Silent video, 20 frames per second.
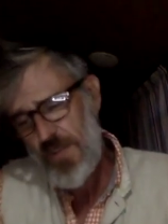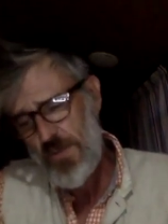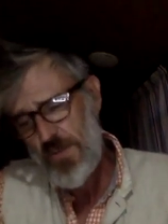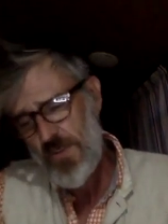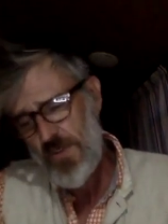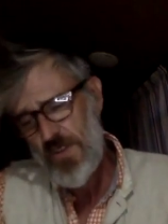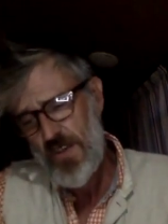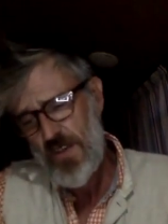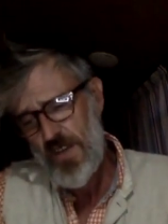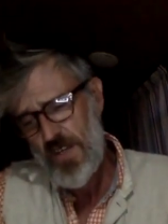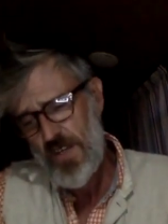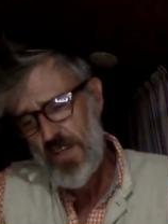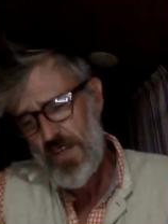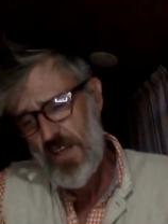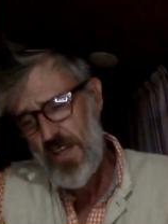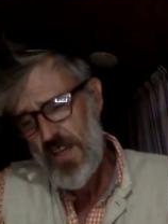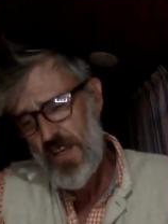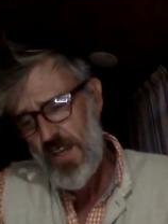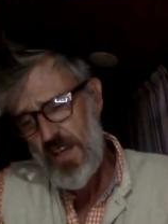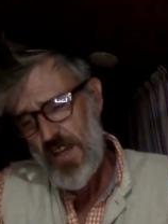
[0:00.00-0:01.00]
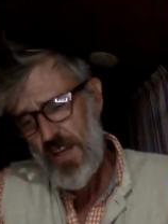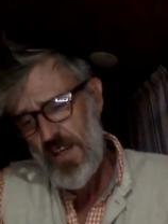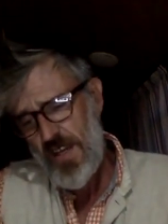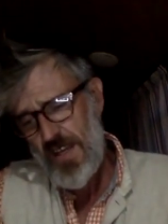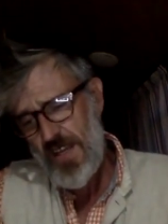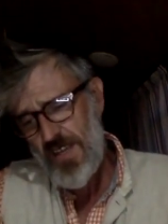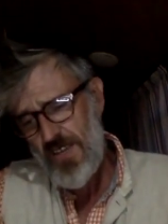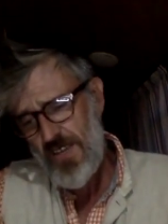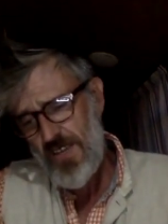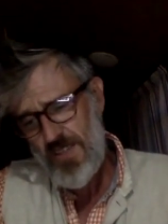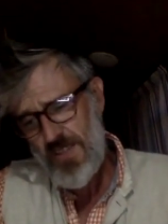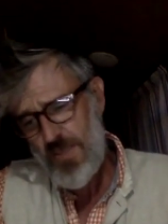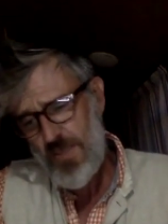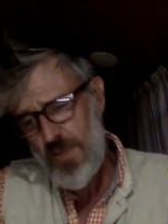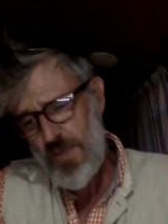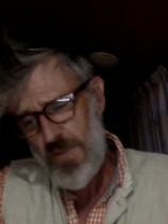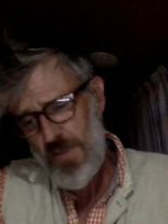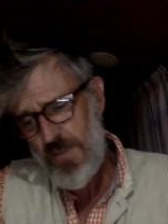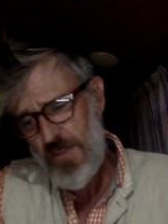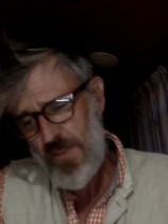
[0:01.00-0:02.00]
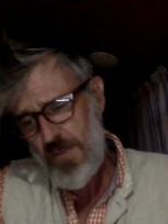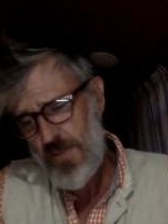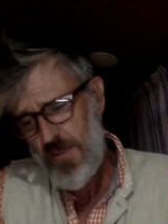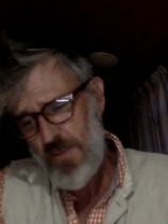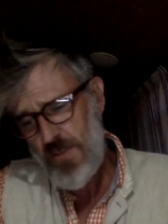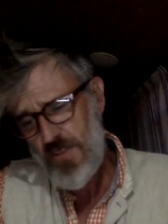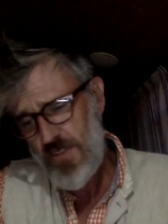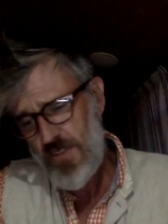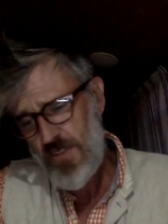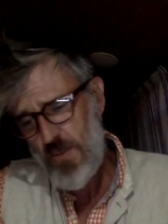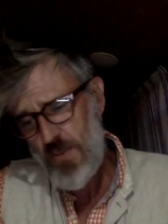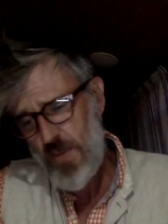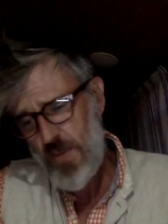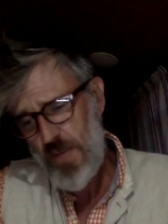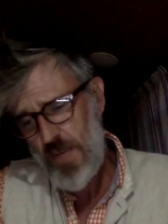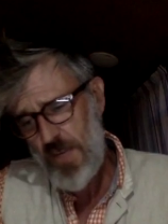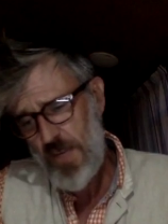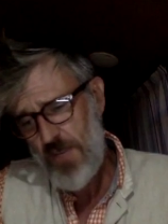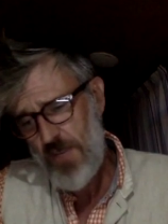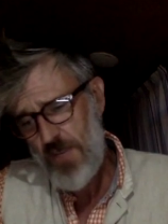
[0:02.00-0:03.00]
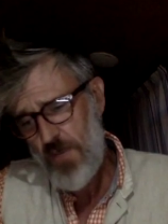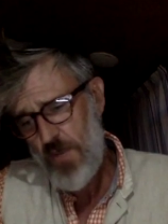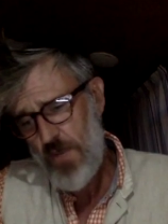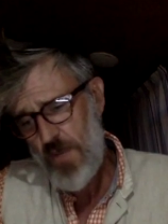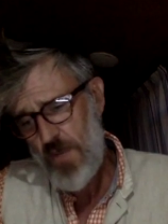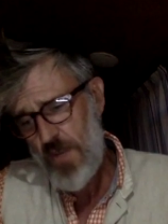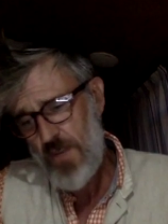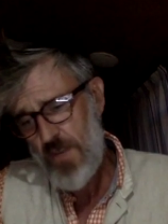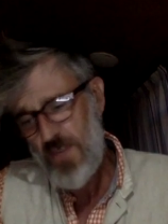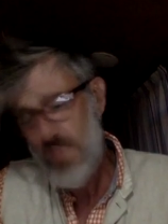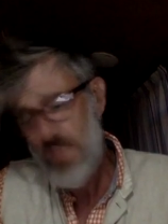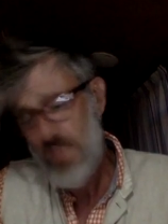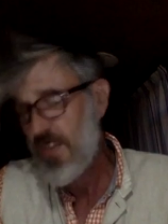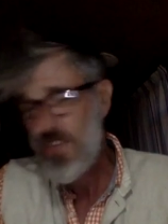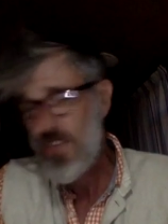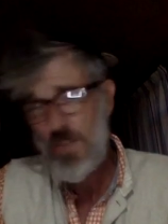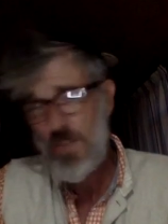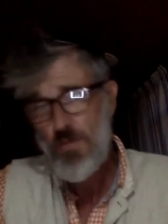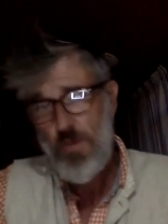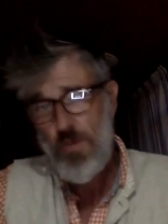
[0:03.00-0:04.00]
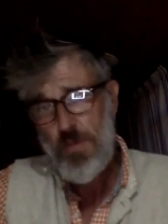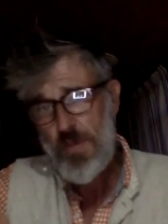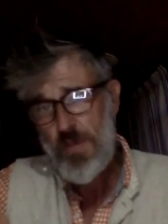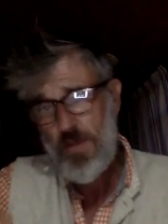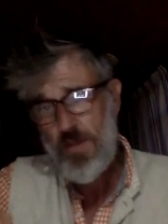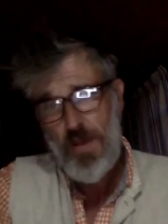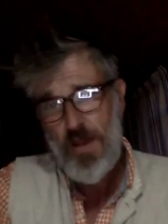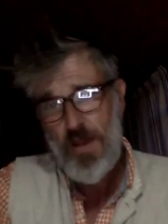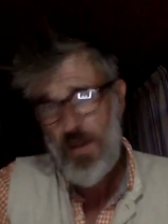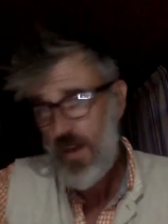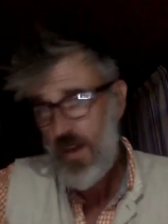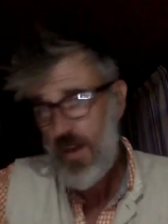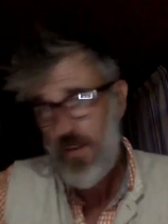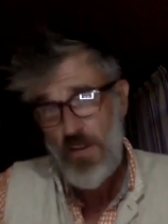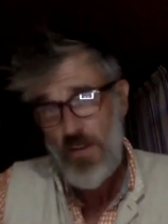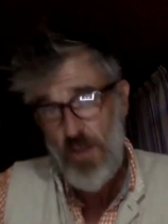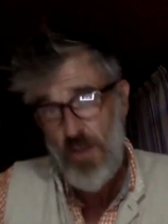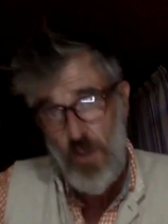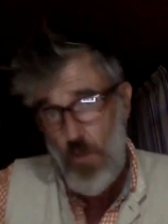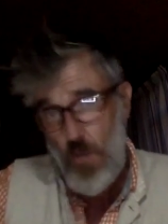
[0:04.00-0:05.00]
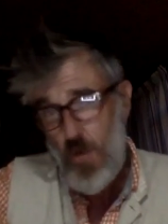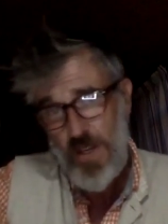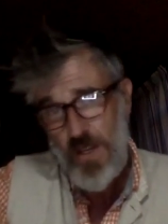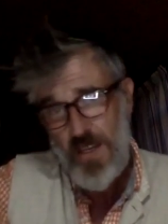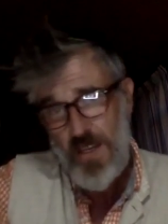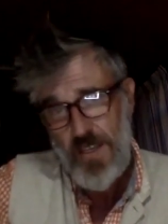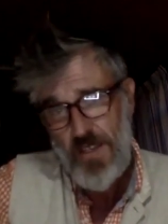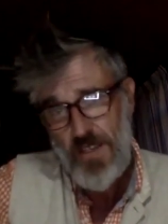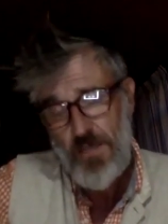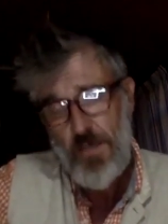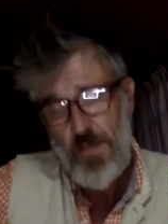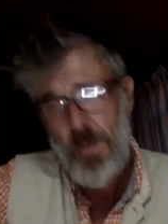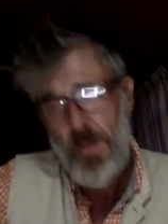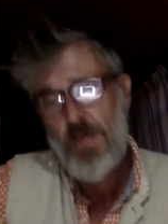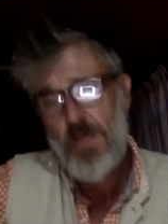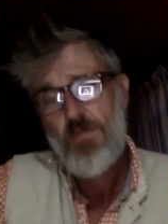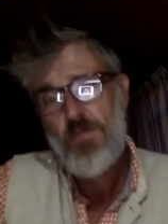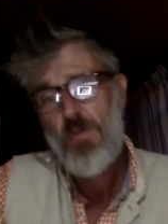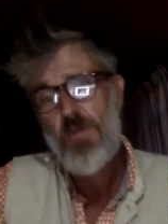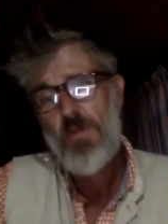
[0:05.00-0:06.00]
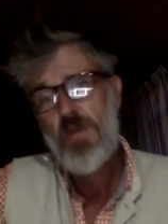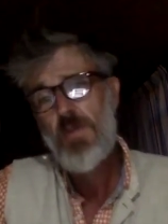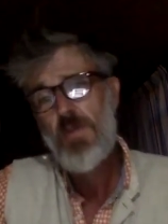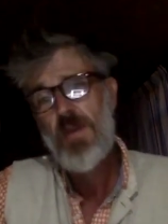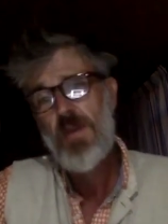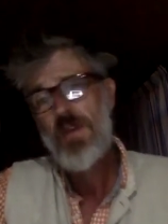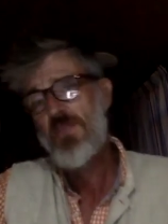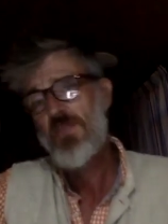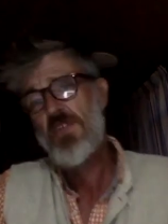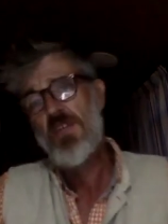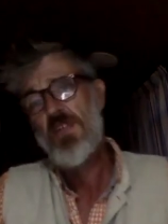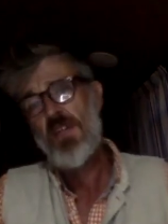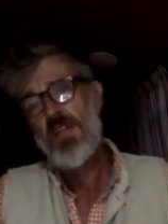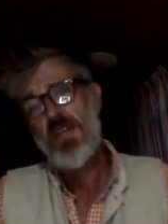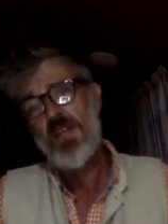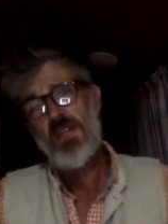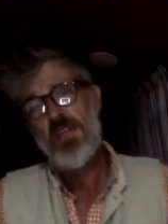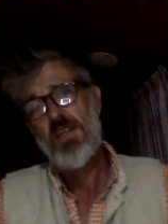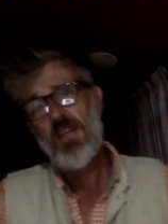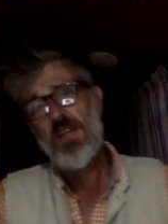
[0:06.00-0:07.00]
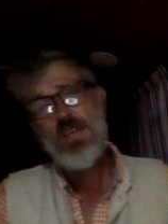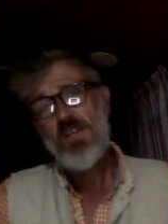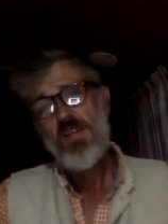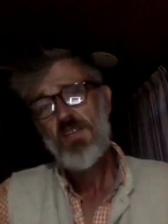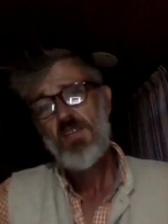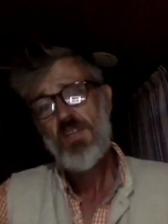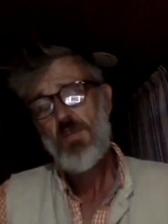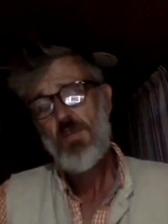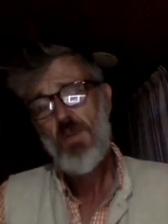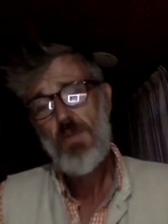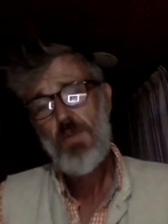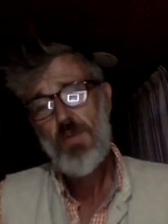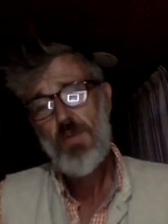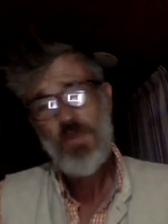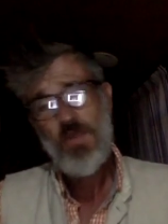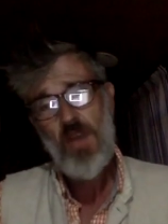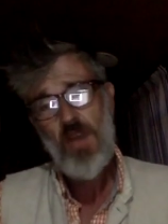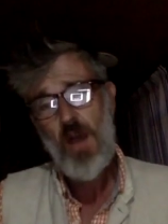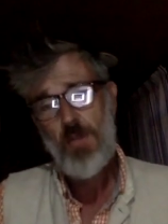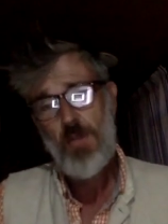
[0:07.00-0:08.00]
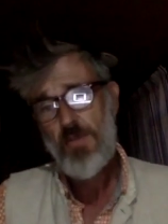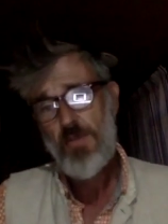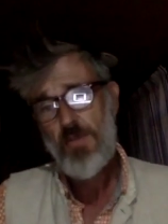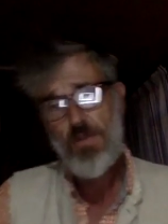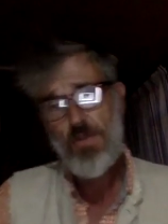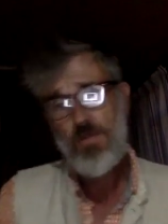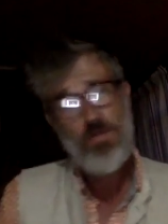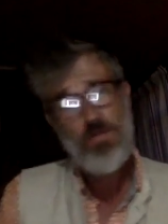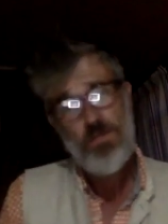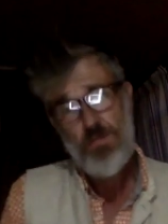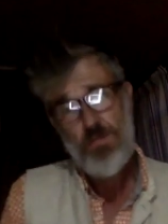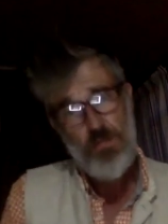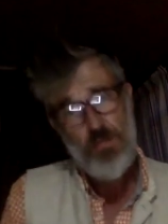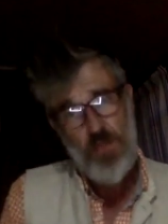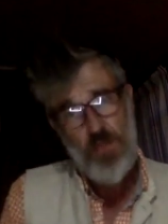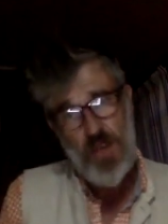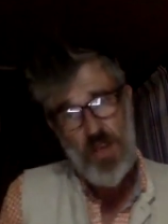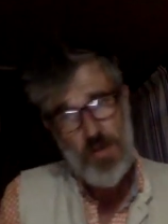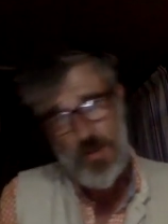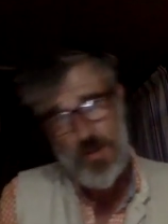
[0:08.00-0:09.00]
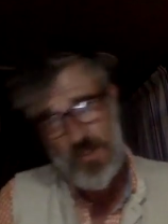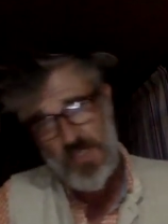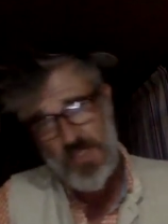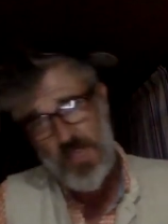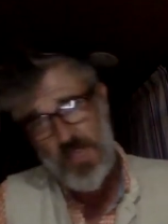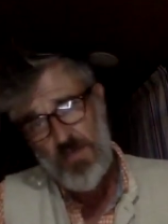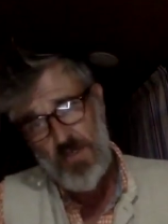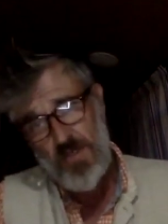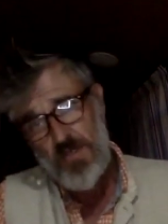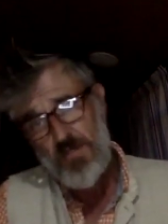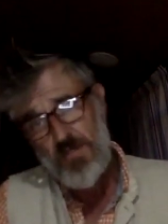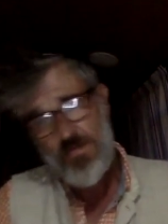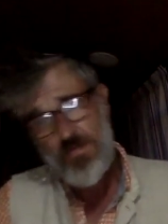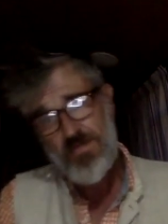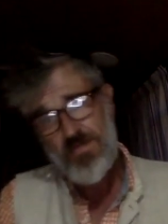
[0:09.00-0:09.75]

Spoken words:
side. I guess it's about the same distance away from we are to the sun. So probably about, I don't know what it is, but probably about sort of like somewhere but up to around about 7